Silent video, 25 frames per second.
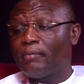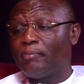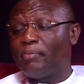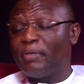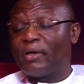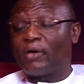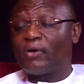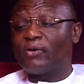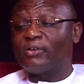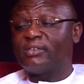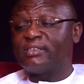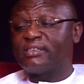
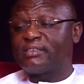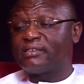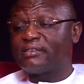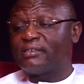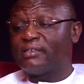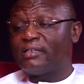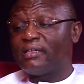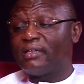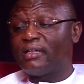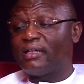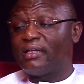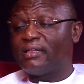
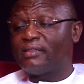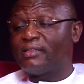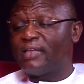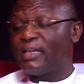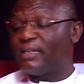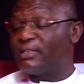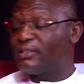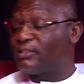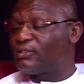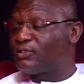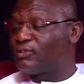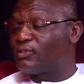Because
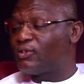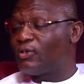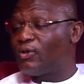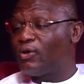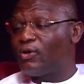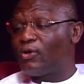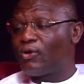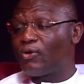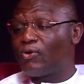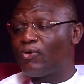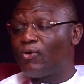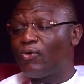there's
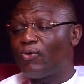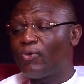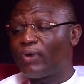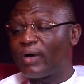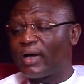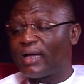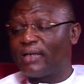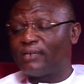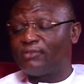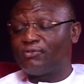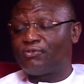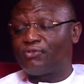no
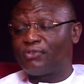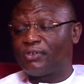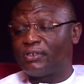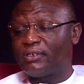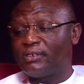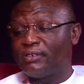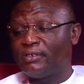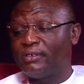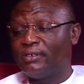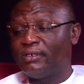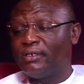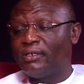
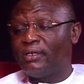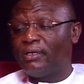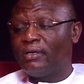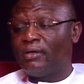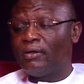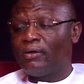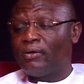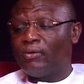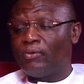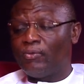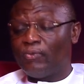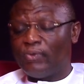country
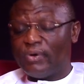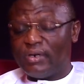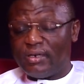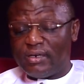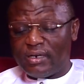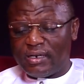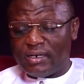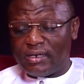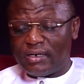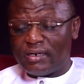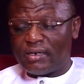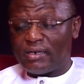
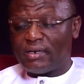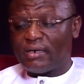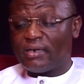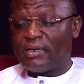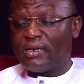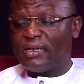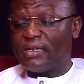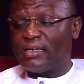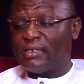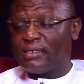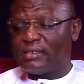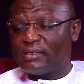within
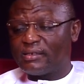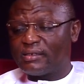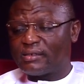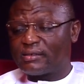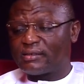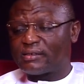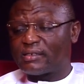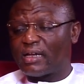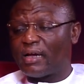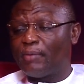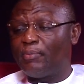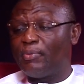the
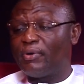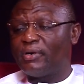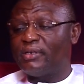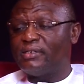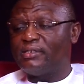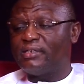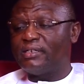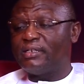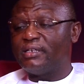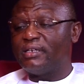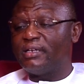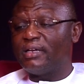
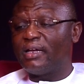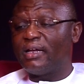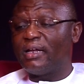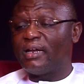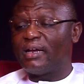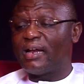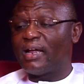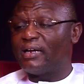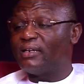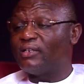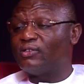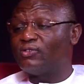sub-region
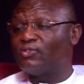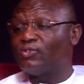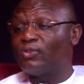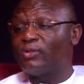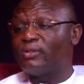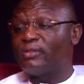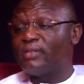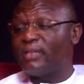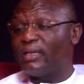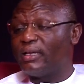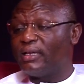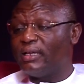here that is
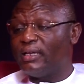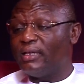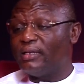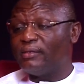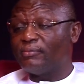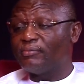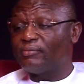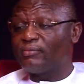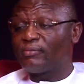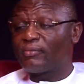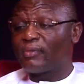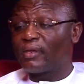not
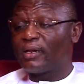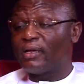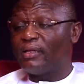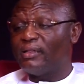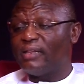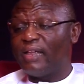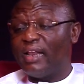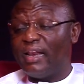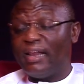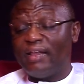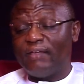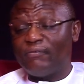taking
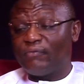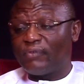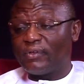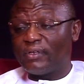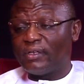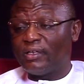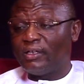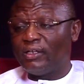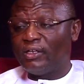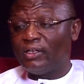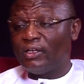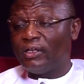the levy.